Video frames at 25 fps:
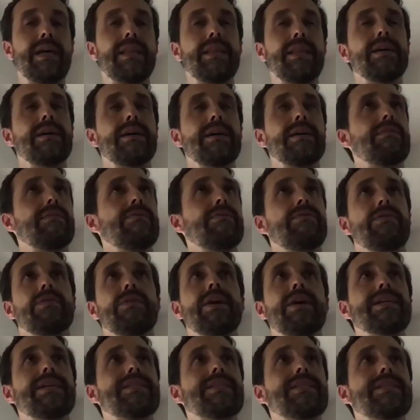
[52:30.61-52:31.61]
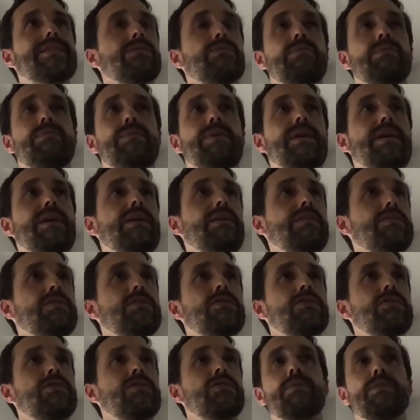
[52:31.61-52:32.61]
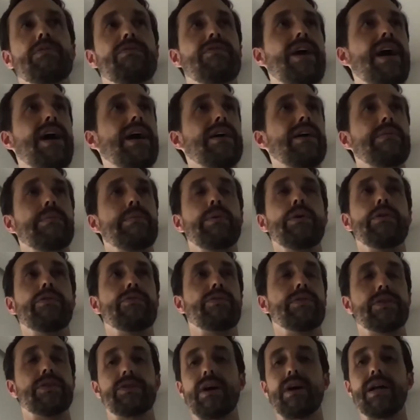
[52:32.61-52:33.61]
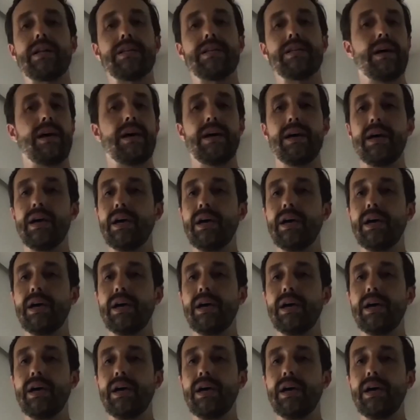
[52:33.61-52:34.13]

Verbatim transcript: the fluorescence would be super valuable for trying to